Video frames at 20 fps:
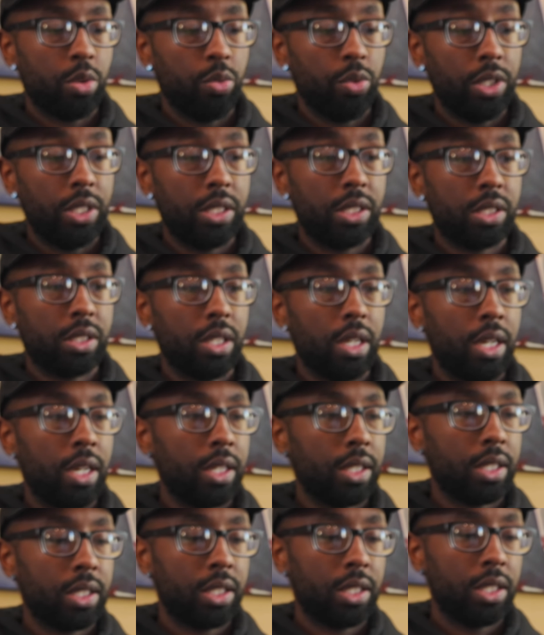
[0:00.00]

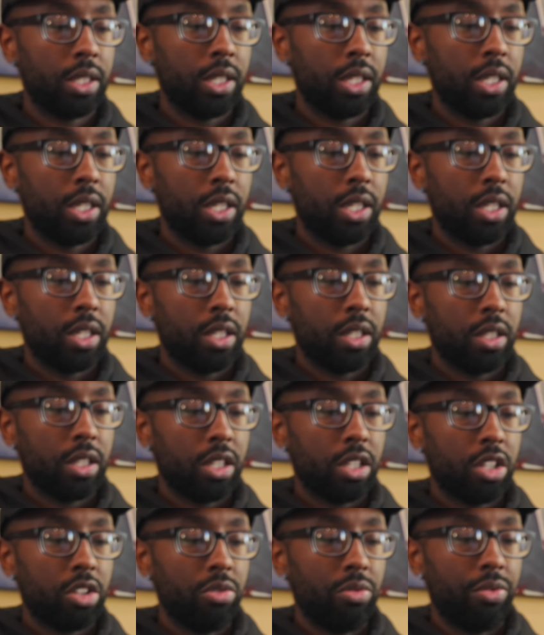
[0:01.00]
restock
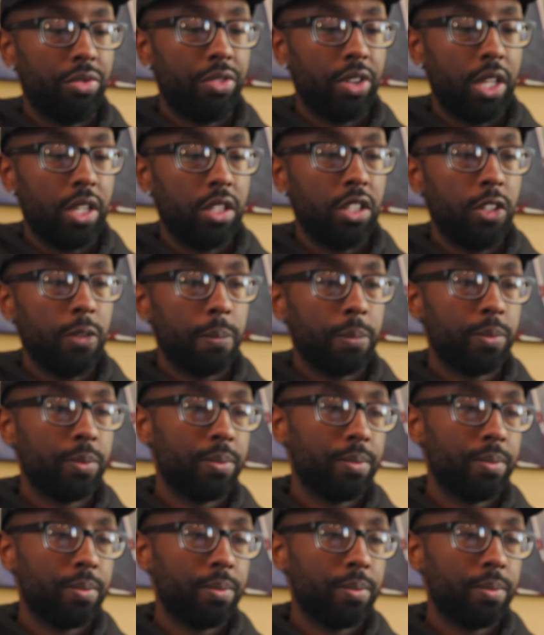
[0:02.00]
confetti.